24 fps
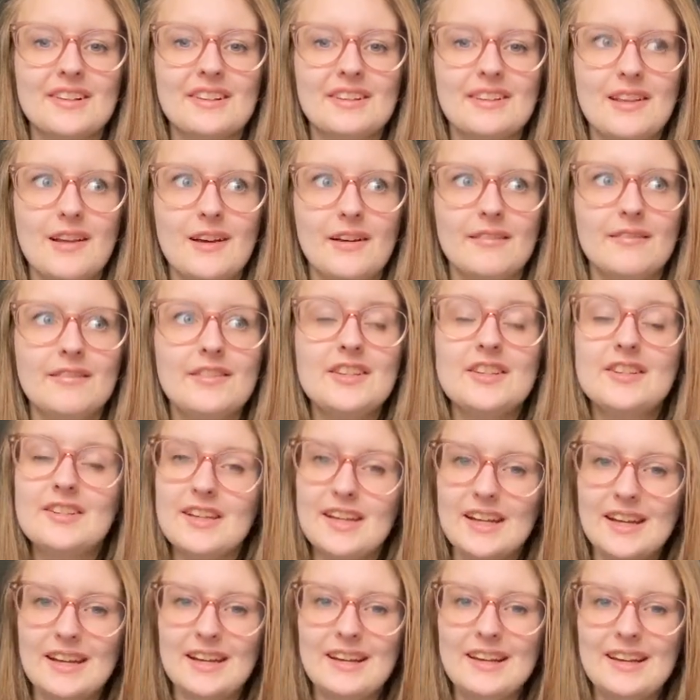love to
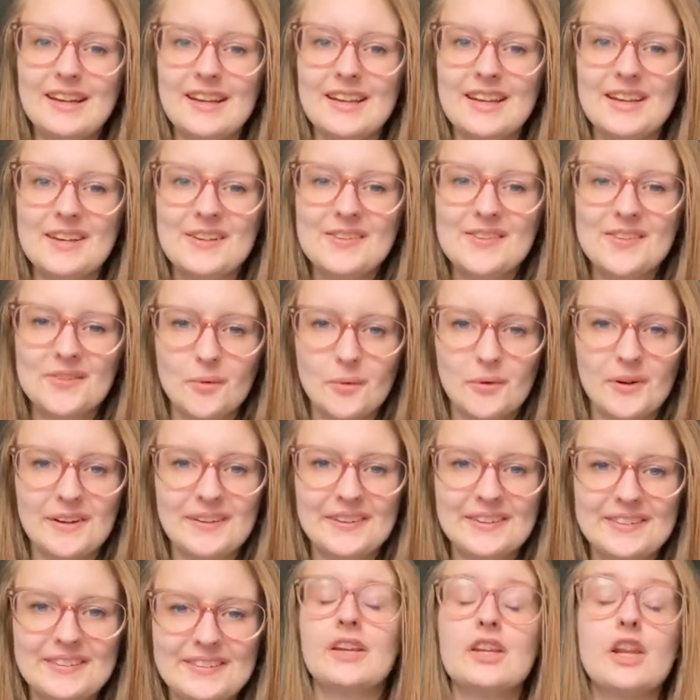dig in
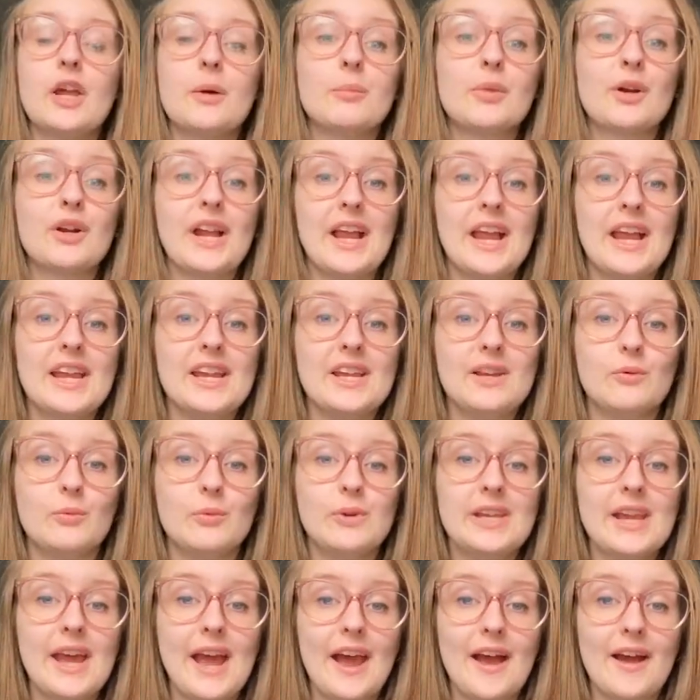soil. Number eight,
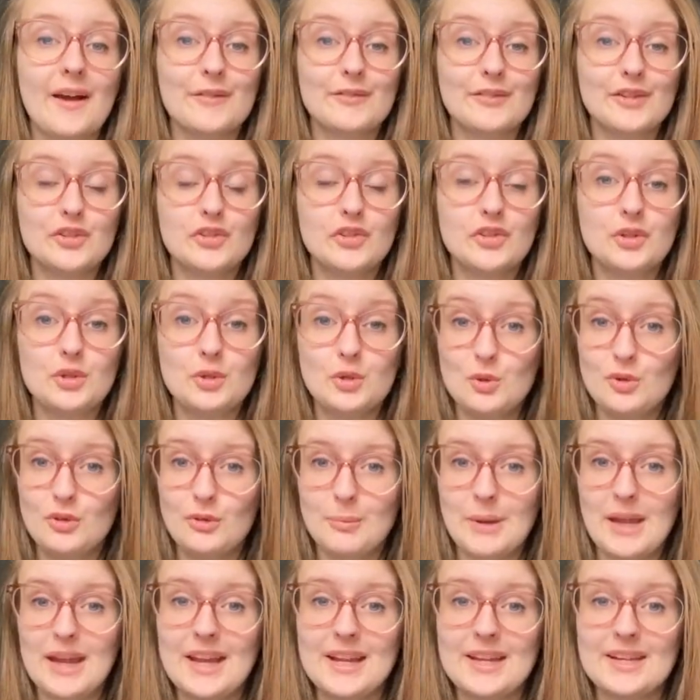we have
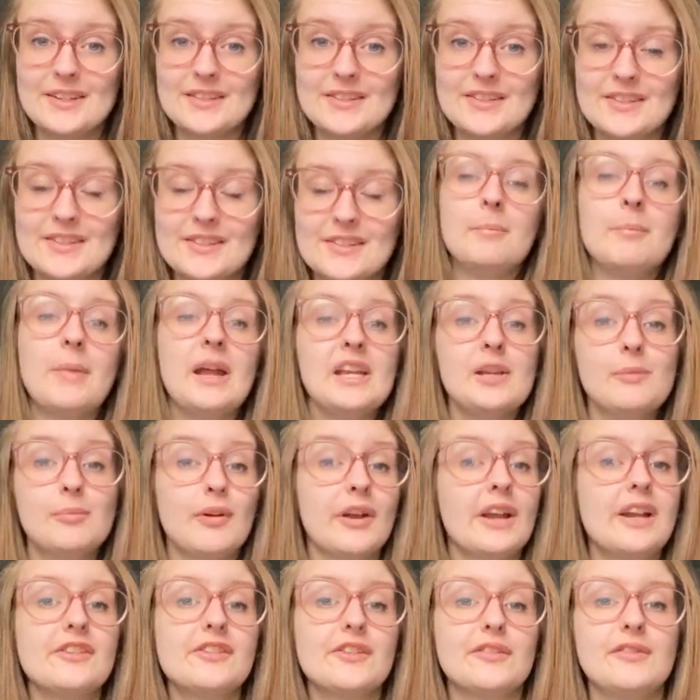toothpaste. Many
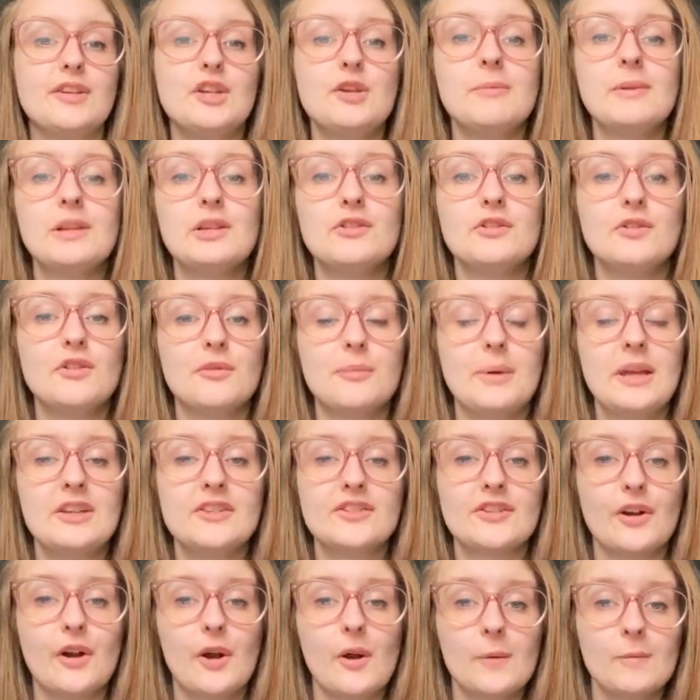brands of human
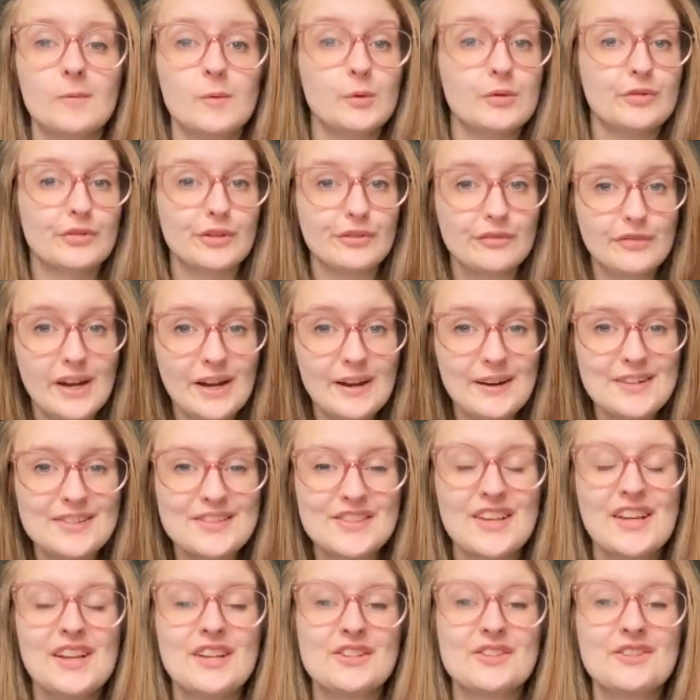toothpaste are harmful for
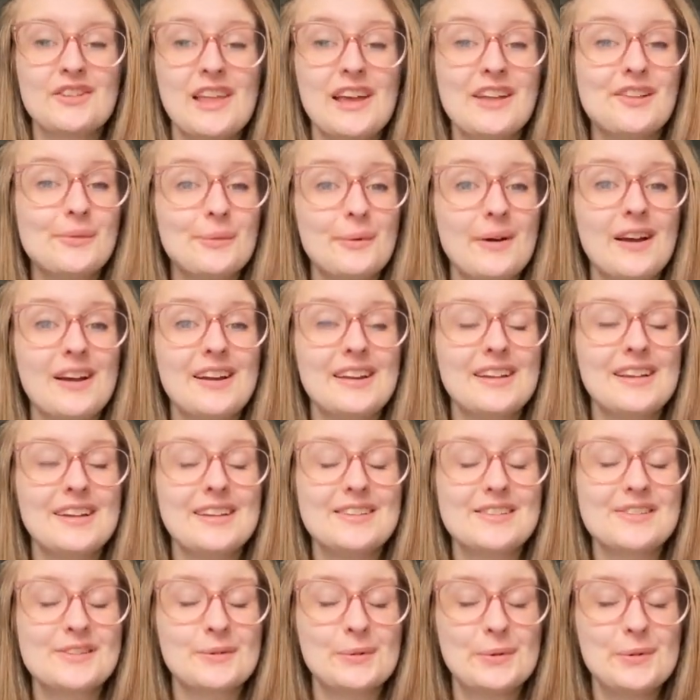ferrets, so that's why it
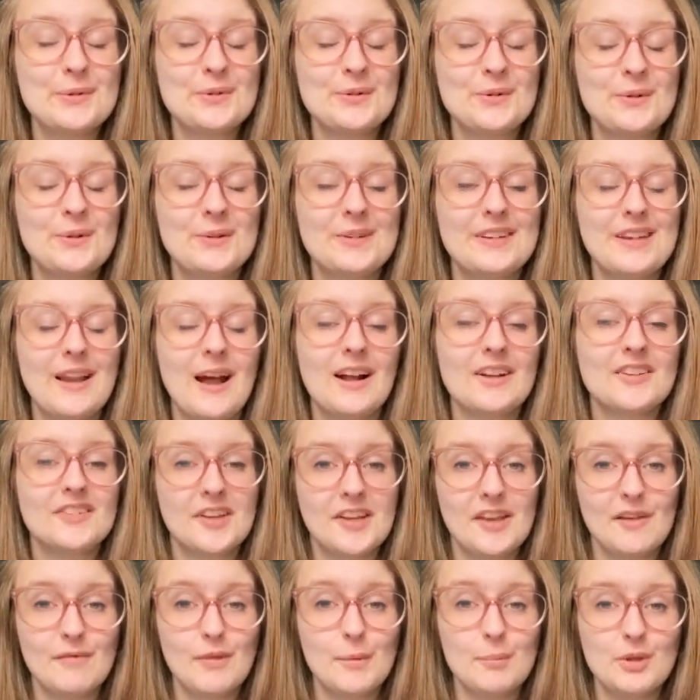is crucial not to
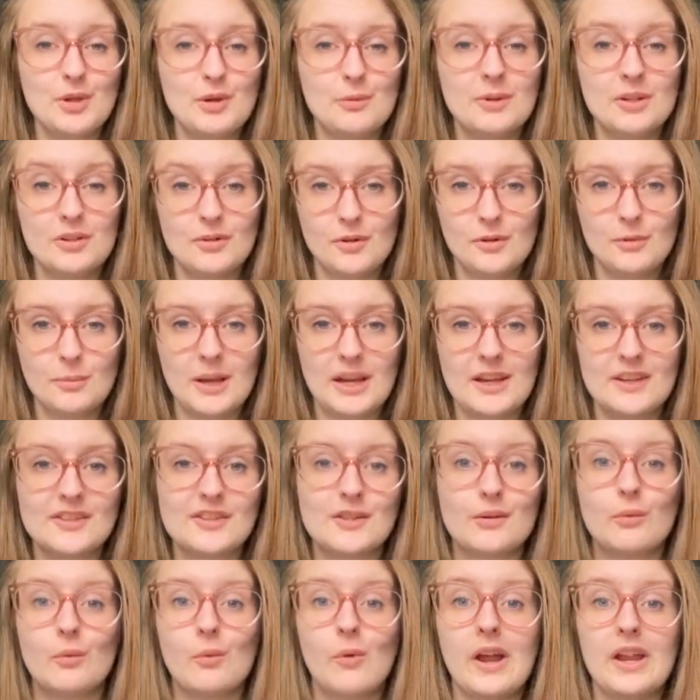give them human
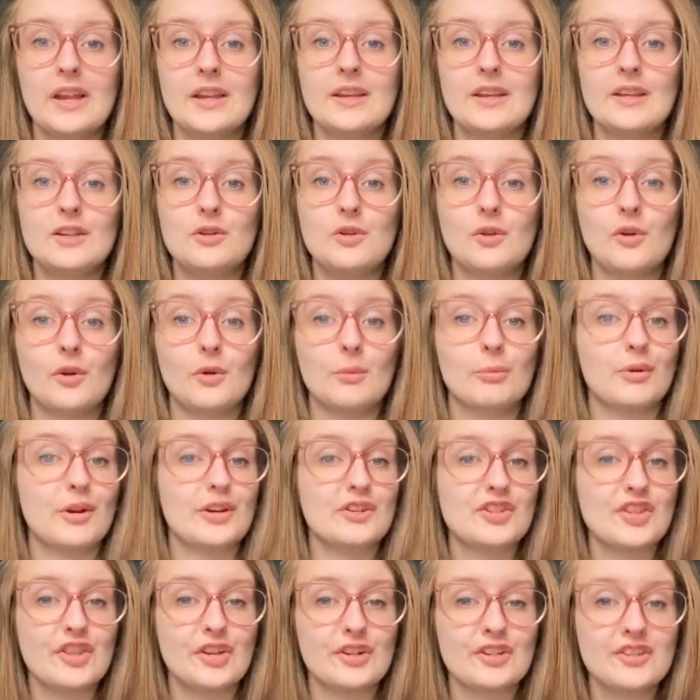toothpaste when you go to
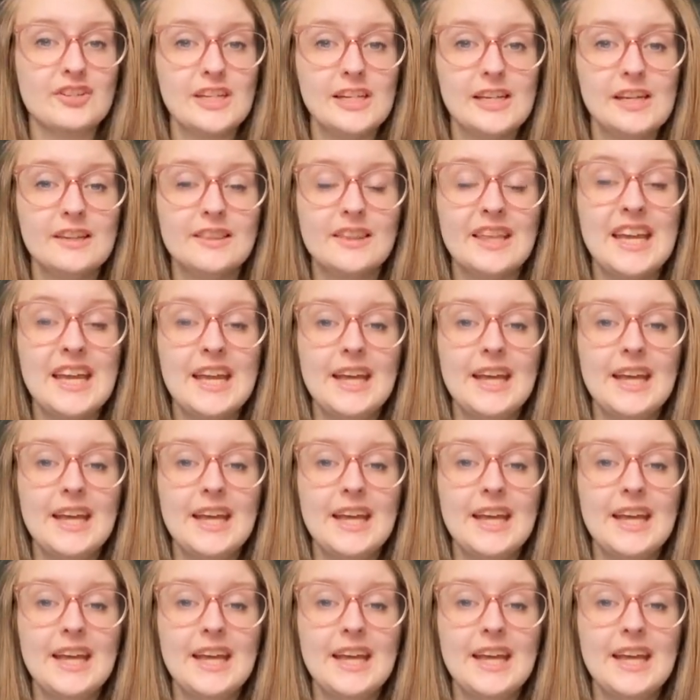brush their teeth.